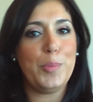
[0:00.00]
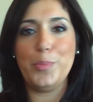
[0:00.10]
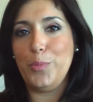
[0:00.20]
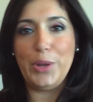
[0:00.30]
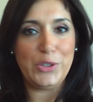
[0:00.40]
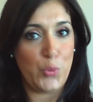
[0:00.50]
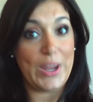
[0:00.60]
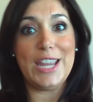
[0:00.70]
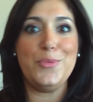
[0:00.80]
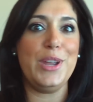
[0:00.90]
we
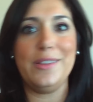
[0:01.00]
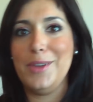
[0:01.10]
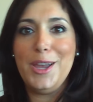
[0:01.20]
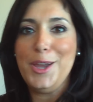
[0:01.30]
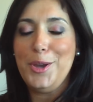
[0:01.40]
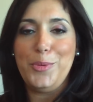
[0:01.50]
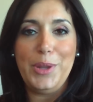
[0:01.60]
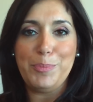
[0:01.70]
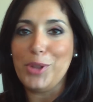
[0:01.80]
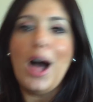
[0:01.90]
tweet,
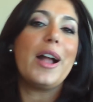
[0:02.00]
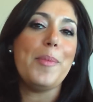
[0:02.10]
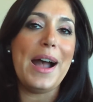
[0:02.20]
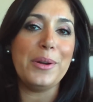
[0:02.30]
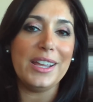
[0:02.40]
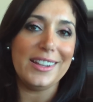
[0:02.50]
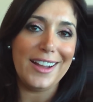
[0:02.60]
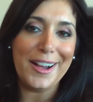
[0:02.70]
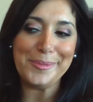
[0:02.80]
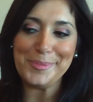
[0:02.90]
we blog about it.
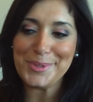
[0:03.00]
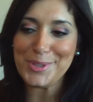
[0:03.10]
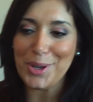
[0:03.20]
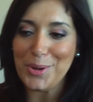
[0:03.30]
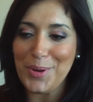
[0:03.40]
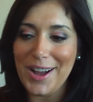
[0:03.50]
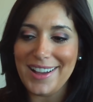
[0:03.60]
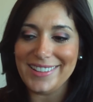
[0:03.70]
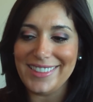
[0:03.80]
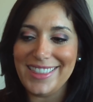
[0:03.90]
So
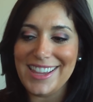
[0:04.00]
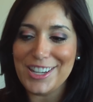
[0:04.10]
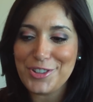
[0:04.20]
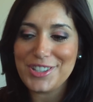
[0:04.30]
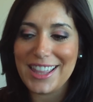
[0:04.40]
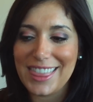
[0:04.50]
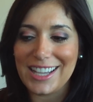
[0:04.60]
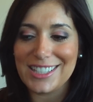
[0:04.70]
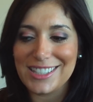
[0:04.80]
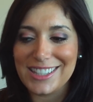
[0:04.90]
the interesting
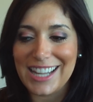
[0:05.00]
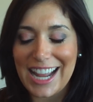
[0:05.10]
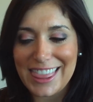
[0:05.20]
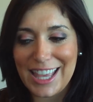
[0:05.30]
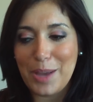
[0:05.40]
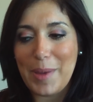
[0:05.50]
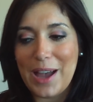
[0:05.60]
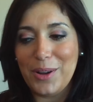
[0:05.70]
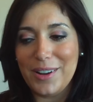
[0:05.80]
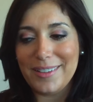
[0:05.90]
thing that I think
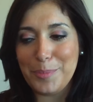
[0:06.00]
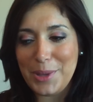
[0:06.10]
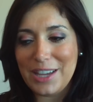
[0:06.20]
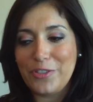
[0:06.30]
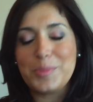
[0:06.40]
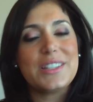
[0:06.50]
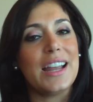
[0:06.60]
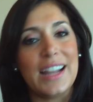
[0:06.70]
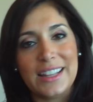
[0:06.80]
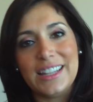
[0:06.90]
about being from
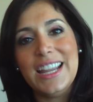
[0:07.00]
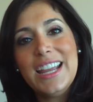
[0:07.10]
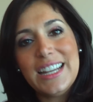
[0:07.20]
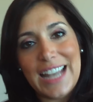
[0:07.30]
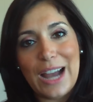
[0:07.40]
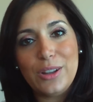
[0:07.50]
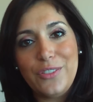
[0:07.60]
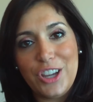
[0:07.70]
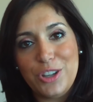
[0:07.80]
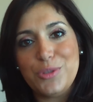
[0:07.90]
Staten Island, now
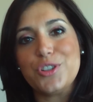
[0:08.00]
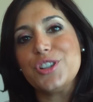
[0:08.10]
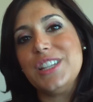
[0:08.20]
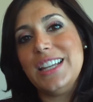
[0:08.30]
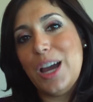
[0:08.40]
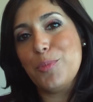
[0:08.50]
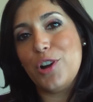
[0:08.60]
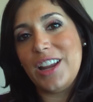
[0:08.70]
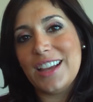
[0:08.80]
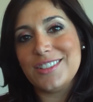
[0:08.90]
living in New Jersey, now
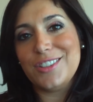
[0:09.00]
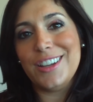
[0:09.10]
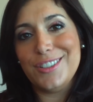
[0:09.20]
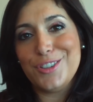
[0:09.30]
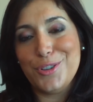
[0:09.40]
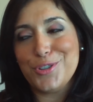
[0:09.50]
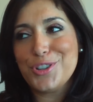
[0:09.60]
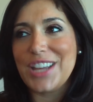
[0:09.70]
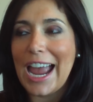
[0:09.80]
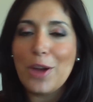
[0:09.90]
broadcasting it to New
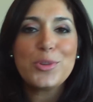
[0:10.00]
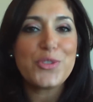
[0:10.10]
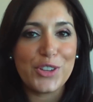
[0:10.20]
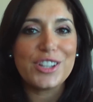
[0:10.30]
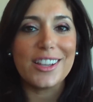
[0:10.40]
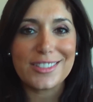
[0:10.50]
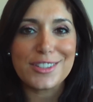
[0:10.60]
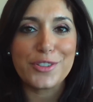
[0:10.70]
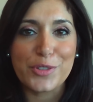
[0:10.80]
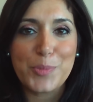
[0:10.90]
Jersey, I almost feel a
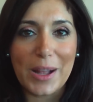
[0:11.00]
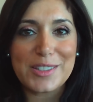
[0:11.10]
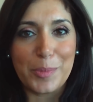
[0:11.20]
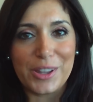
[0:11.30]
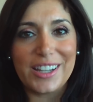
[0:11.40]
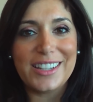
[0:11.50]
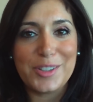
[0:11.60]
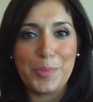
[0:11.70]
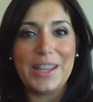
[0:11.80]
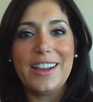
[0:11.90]
sense of responsibility
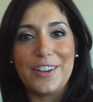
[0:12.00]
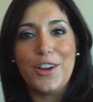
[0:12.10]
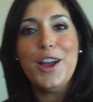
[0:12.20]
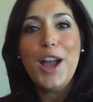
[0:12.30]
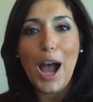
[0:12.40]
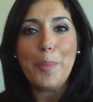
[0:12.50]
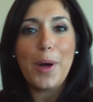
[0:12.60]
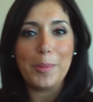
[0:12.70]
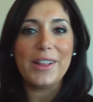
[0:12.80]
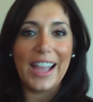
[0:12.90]
to be kind of a
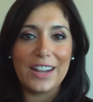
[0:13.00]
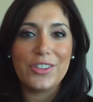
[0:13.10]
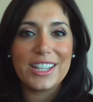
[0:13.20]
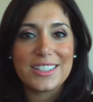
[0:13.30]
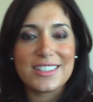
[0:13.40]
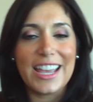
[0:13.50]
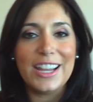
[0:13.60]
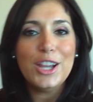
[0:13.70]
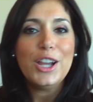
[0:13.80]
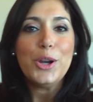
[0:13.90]
public advocate, to say